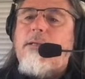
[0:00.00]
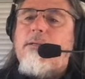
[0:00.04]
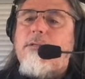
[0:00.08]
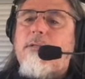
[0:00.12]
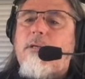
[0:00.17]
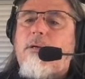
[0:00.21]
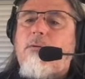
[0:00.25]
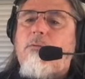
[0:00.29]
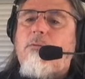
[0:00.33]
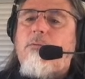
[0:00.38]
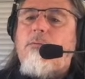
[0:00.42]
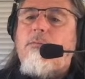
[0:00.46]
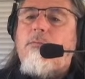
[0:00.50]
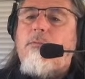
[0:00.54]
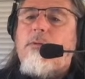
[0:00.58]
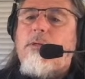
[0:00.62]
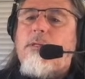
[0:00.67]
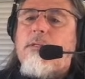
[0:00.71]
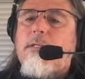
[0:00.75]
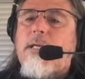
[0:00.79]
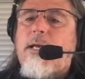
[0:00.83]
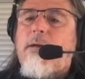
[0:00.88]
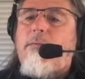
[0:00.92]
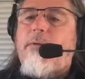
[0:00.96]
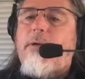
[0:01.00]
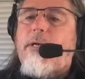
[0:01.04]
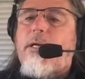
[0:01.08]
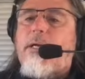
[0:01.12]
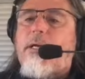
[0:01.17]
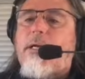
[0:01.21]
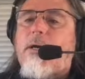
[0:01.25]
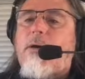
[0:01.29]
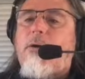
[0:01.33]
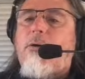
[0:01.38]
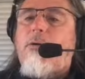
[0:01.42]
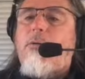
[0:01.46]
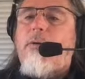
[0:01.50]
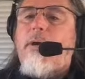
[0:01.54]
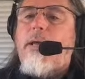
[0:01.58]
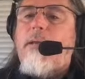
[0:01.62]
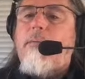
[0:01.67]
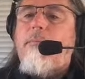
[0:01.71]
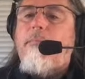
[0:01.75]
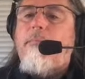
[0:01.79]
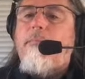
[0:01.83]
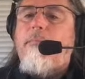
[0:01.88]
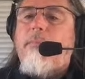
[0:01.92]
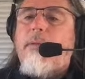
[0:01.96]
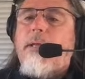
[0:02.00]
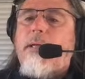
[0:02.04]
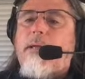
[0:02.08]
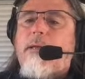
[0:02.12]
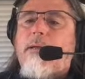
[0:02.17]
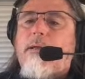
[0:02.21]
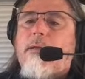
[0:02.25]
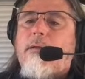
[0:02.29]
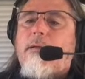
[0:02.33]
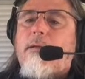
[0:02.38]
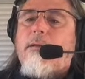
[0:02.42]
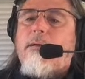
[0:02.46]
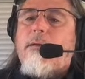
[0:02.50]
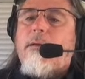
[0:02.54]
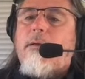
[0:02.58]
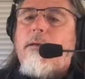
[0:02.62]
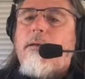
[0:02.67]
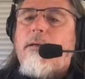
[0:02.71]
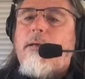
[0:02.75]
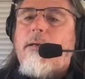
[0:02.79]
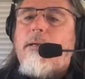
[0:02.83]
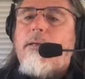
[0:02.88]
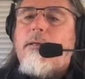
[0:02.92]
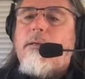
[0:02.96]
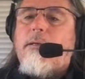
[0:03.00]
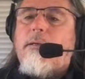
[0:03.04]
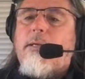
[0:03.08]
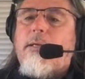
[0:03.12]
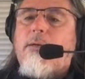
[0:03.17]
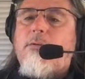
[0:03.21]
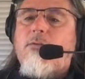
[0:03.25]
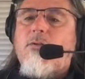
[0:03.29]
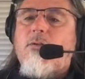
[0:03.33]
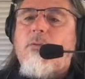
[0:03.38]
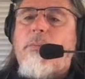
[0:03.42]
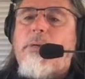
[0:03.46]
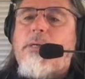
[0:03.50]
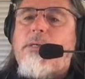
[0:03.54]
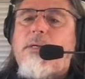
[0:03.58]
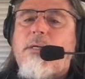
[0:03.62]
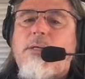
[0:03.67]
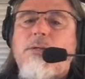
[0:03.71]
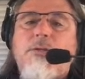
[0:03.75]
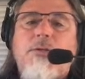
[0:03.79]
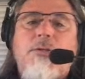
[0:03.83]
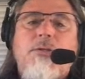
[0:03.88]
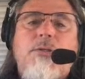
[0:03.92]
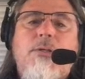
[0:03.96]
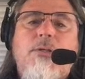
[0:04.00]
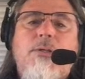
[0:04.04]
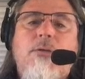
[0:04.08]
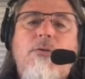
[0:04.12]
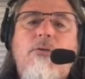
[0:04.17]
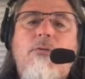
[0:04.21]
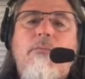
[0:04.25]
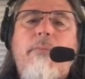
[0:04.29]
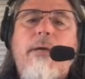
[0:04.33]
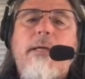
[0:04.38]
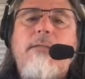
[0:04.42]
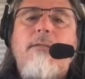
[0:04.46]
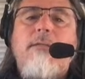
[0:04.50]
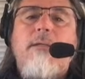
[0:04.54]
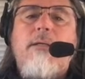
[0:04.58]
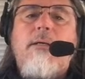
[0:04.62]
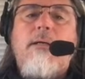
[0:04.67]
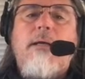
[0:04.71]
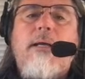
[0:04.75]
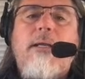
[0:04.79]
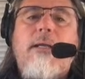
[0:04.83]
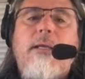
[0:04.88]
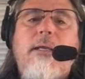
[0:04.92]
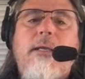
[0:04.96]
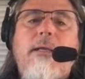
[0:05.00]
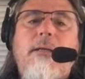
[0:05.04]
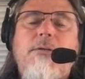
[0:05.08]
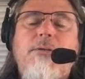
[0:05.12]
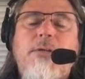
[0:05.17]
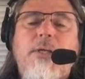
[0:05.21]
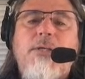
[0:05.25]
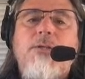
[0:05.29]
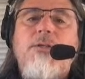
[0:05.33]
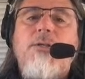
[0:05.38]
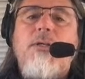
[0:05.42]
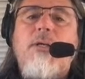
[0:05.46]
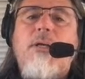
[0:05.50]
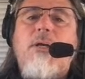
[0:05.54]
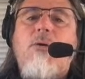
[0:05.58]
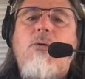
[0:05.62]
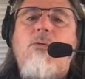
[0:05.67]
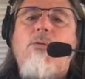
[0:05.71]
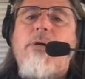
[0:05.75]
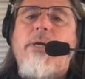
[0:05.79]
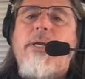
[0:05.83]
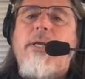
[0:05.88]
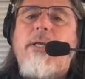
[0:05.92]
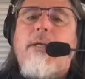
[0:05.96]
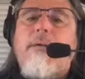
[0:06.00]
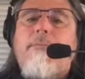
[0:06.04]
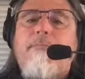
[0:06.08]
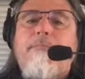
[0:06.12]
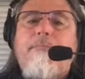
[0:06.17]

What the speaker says: Let's have a go at and give some attention to basic I need attention coin.